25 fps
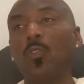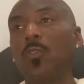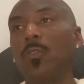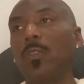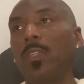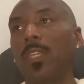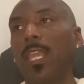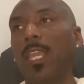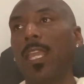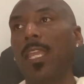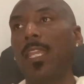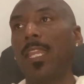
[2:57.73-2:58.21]
You
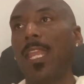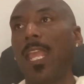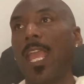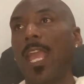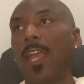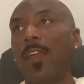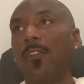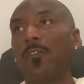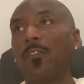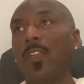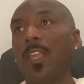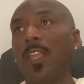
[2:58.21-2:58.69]
can't
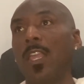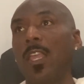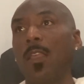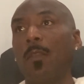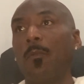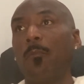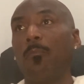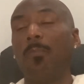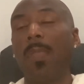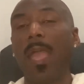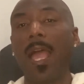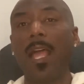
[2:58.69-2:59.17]
have
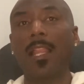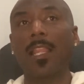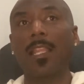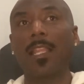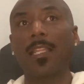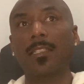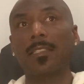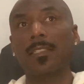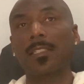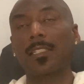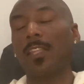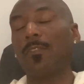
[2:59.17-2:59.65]

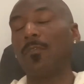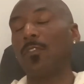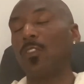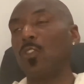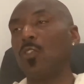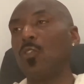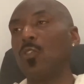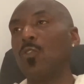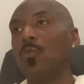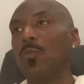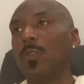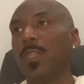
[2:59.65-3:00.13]
balanced
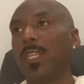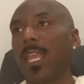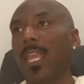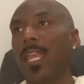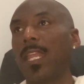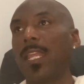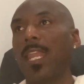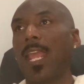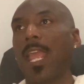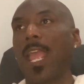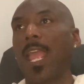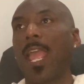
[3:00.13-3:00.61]
living. You
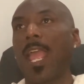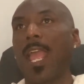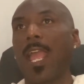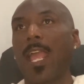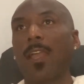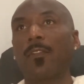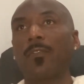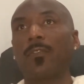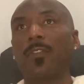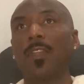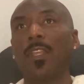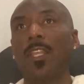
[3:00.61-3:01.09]
can't
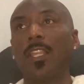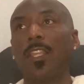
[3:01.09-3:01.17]
have,